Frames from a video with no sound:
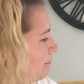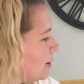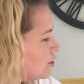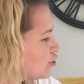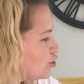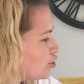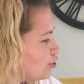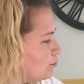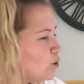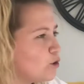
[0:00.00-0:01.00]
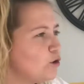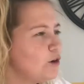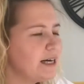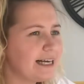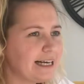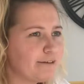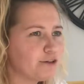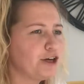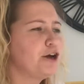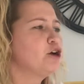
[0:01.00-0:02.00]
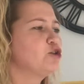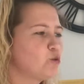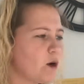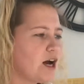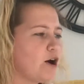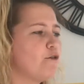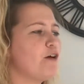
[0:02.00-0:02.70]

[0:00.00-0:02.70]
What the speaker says: plus 2 more, 11, 12,